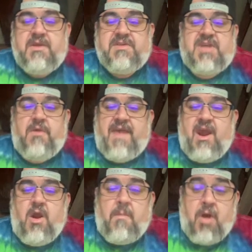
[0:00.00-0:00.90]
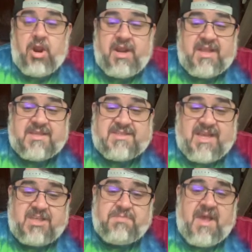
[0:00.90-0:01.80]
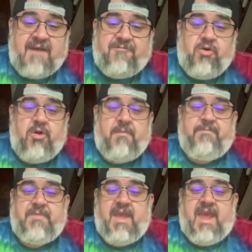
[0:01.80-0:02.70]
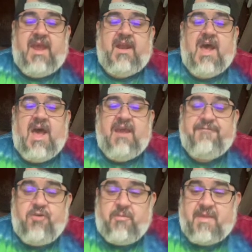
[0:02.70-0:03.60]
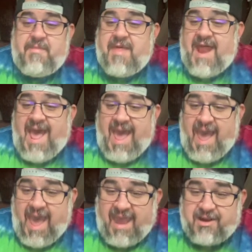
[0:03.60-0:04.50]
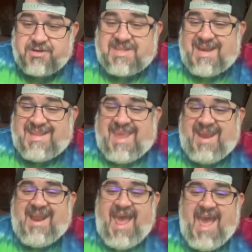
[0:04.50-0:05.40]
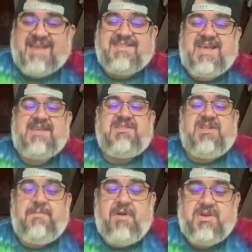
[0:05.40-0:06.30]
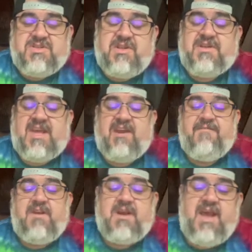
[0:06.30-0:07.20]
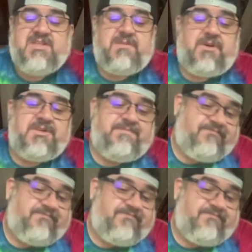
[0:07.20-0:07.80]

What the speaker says: So they are a marketing and sales platform and informed them that hackers had gained access to the personal data of their customers.